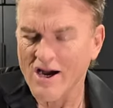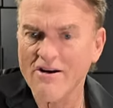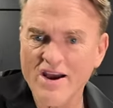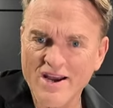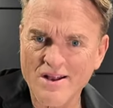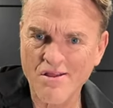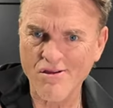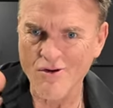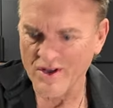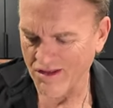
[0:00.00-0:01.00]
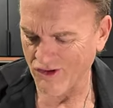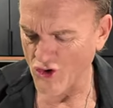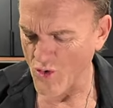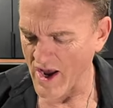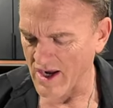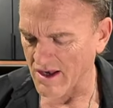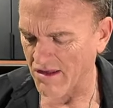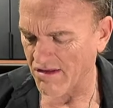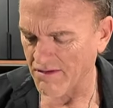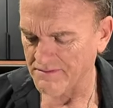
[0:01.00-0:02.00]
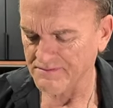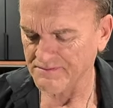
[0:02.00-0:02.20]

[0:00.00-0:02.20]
All right, so it's 2 eggs.